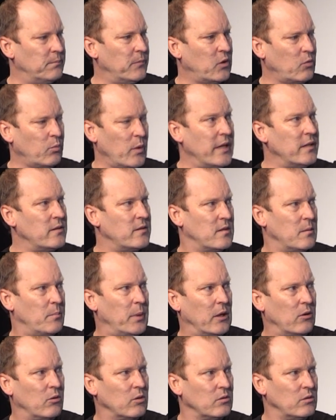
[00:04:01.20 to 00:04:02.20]
threads,
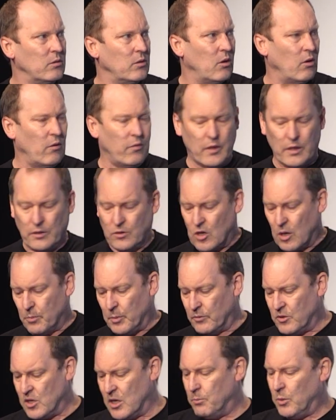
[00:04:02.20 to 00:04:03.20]
depending on the type of
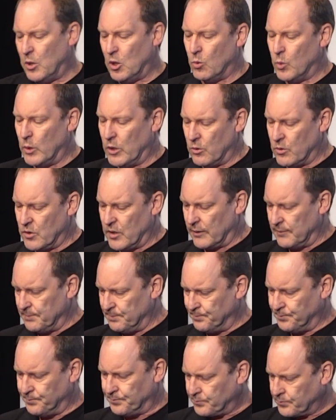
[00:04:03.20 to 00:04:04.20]
GPU we're
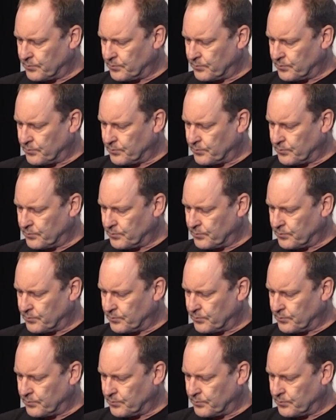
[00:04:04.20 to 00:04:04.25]
using.